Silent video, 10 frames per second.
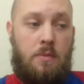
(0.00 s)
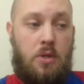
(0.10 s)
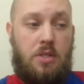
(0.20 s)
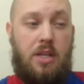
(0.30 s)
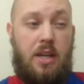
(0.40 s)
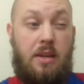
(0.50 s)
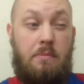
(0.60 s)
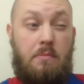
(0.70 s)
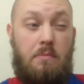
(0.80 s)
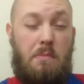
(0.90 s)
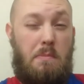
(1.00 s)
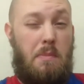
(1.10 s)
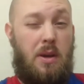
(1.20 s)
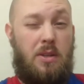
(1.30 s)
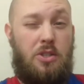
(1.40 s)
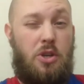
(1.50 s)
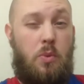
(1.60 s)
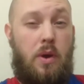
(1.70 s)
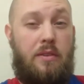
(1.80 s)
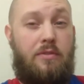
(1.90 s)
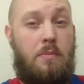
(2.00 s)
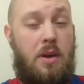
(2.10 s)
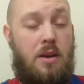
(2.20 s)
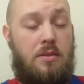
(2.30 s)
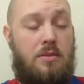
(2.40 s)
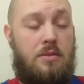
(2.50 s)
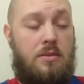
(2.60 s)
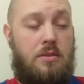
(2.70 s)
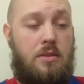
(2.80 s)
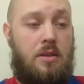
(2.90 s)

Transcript: I'm not taking much away from us.